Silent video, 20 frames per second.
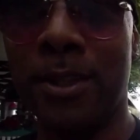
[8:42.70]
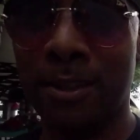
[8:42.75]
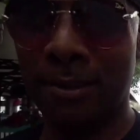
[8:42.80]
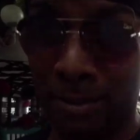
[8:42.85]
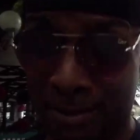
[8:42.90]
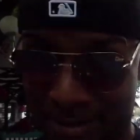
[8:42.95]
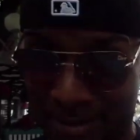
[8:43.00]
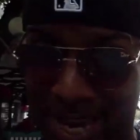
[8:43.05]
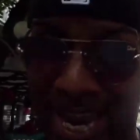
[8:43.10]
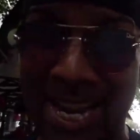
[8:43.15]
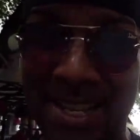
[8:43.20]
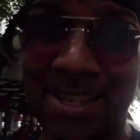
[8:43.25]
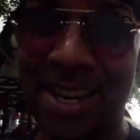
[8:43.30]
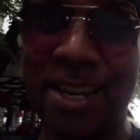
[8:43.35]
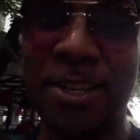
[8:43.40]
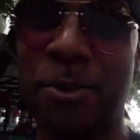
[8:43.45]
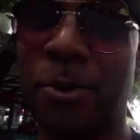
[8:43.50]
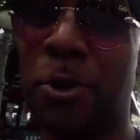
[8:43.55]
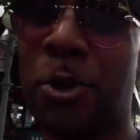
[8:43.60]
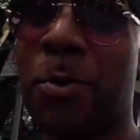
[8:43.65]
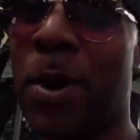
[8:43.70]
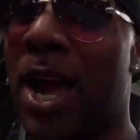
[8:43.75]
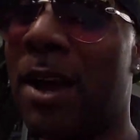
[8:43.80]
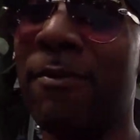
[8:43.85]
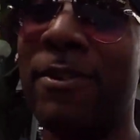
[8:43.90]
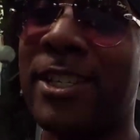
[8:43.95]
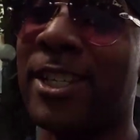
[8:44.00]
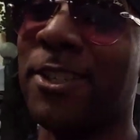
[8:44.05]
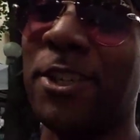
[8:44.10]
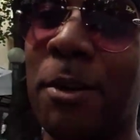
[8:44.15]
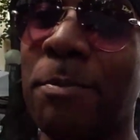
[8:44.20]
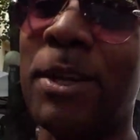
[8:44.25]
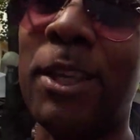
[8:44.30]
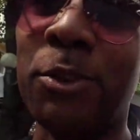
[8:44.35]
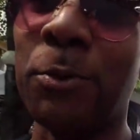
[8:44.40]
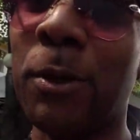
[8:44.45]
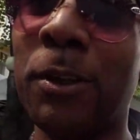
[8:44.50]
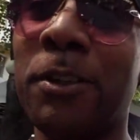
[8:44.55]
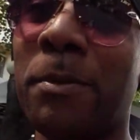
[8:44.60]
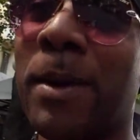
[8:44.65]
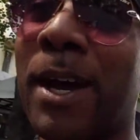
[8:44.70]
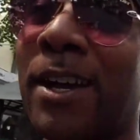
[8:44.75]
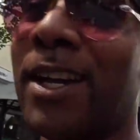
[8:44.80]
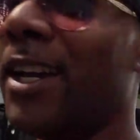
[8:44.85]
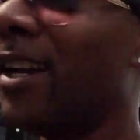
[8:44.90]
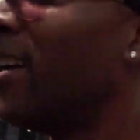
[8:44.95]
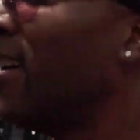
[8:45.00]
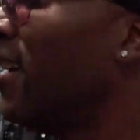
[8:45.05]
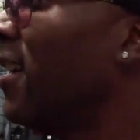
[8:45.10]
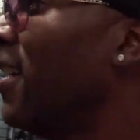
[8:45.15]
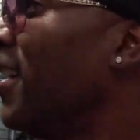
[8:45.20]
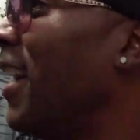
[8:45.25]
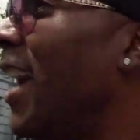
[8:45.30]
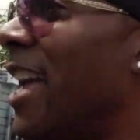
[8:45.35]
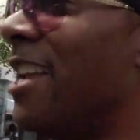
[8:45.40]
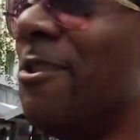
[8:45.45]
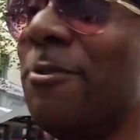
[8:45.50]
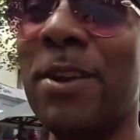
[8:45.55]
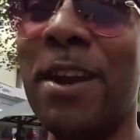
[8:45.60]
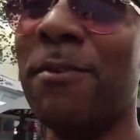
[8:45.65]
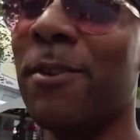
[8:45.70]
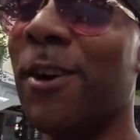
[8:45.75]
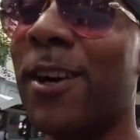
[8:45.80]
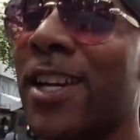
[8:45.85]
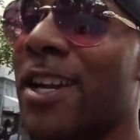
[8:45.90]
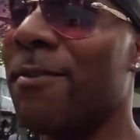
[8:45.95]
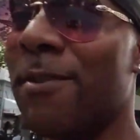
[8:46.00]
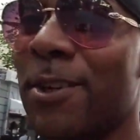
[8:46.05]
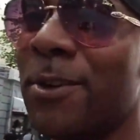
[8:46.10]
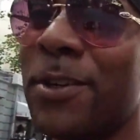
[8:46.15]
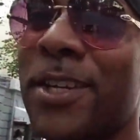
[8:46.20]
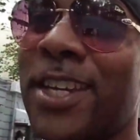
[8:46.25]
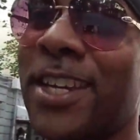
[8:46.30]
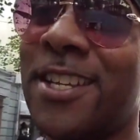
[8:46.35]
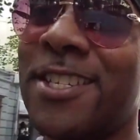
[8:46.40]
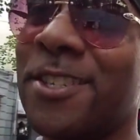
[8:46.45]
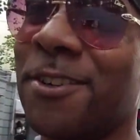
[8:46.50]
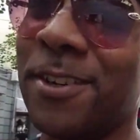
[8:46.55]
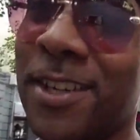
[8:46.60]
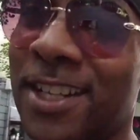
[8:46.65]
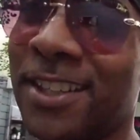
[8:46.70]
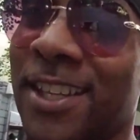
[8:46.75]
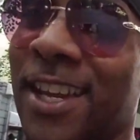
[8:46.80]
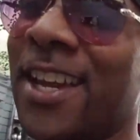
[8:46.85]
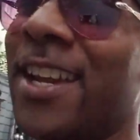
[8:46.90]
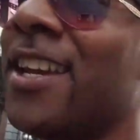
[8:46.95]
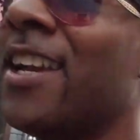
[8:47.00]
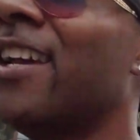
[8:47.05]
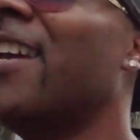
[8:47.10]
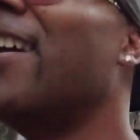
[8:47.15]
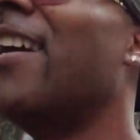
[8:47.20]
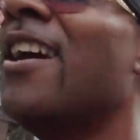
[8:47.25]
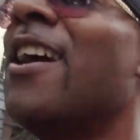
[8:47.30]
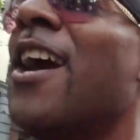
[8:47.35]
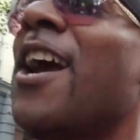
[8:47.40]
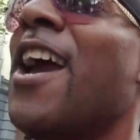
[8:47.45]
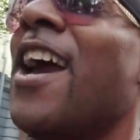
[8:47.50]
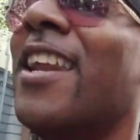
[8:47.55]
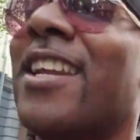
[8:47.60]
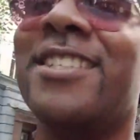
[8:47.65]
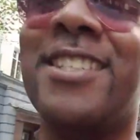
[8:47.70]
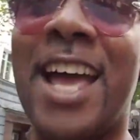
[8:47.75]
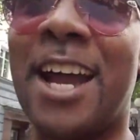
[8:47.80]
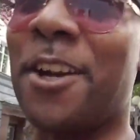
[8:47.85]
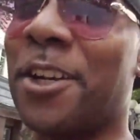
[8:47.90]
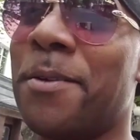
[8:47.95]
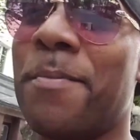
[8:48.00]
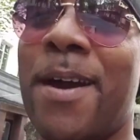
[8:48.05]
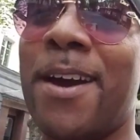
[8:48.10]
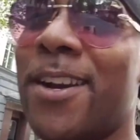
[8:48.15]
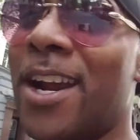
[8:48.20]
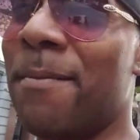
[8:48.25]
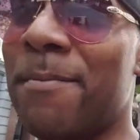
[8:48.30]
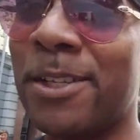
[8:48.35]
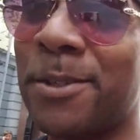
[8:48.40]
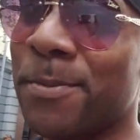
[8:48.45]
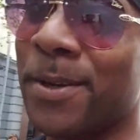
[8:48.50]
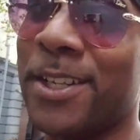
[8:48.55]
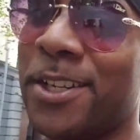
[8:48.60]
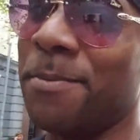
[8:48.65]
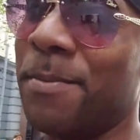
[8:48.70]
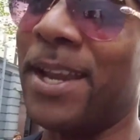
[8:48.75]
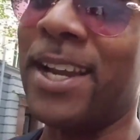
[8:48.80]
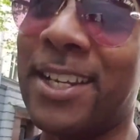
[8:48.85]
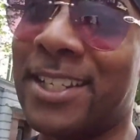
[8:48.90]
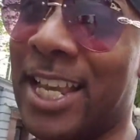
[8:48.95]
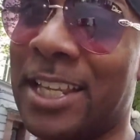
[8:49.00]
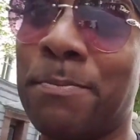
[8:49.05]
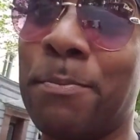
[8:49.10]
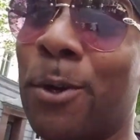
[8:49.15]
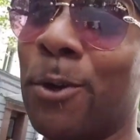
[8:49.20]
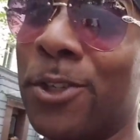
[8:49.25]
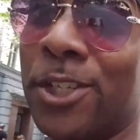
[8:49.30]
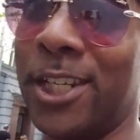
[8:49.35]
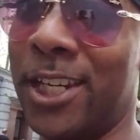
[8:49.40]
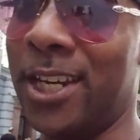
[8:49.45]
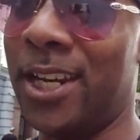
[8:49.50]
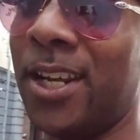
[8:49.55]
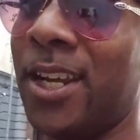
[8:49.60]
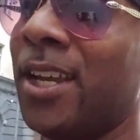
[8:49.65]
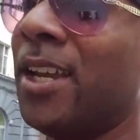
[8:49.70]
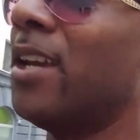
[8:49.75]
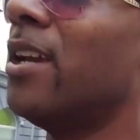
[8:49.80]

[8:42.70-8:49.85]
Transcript: with an 18-year-old wife and she's gonna be thrilled about it, and you're never gonna give her no kids or anything, and it's not gonna matter how much money you make, because that's bullshit.